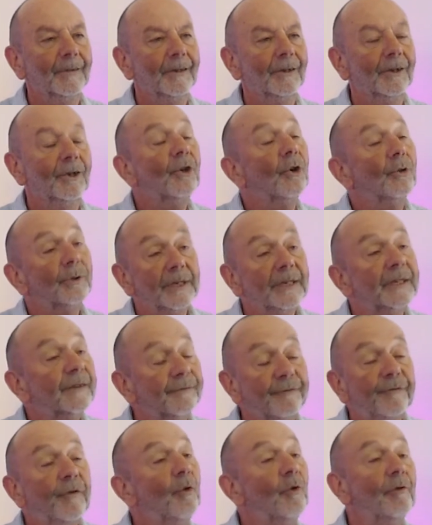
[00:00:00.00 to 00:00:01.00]
God is
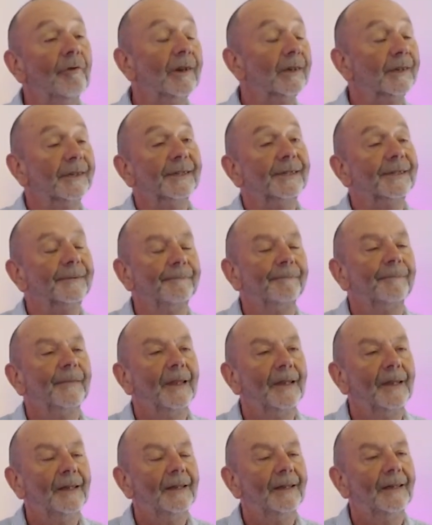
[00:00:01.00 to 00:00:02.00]
for us
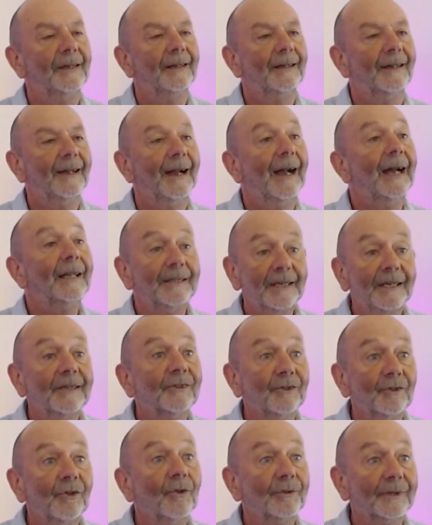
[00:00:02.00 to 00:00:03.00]
and he's
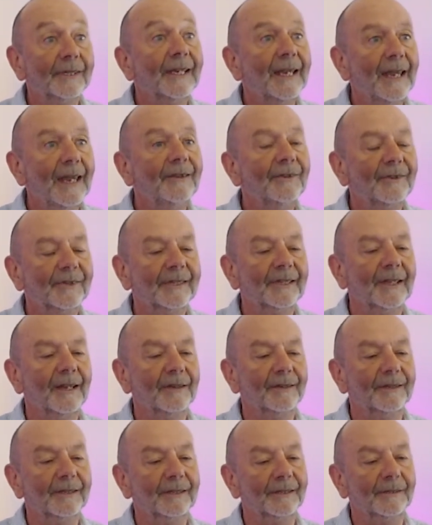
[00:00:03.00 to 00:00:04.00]
not against
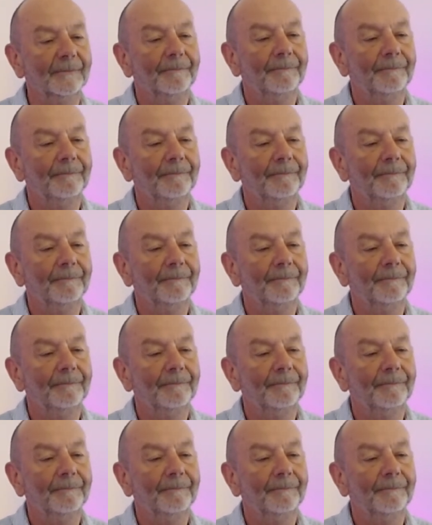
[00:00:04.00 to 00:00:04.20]
us.